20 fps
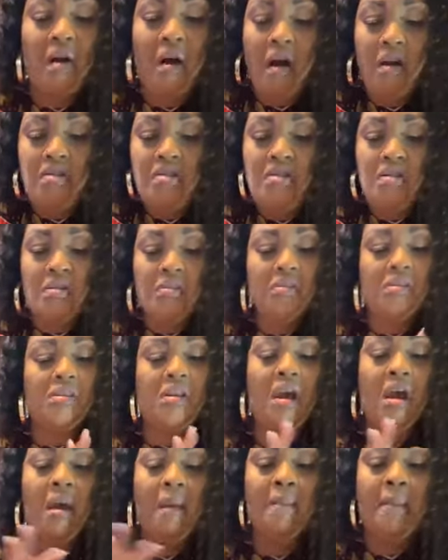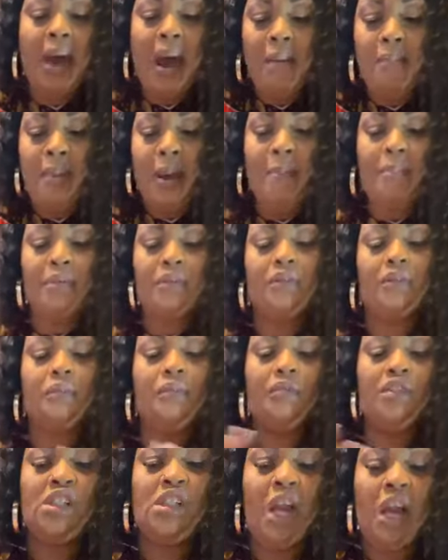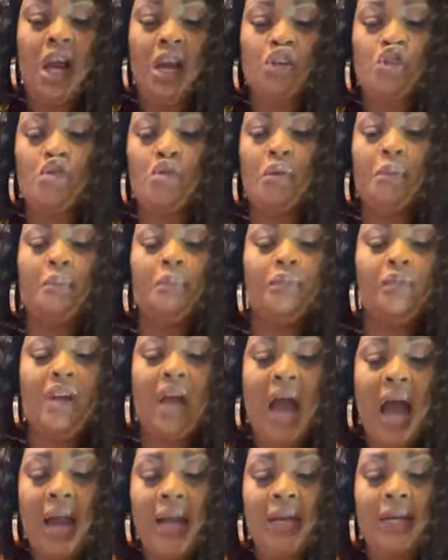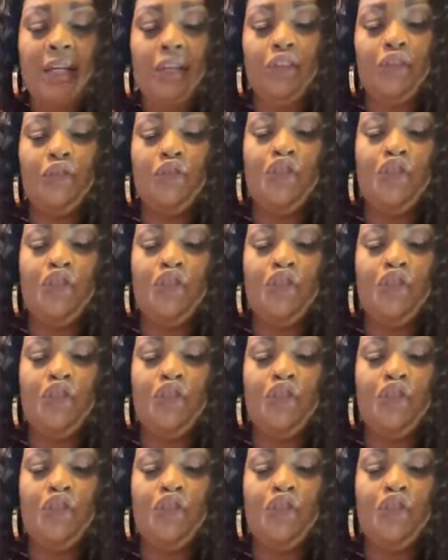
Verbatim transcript: onions, bell peppers, cilantro, garlic,